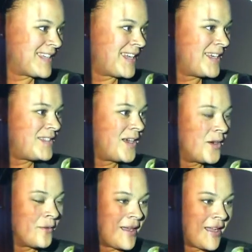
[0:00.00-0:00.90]
and I dug
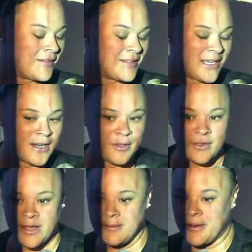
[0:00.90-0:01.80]
around and I
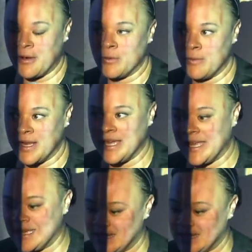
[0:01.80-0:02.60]
thought about when I had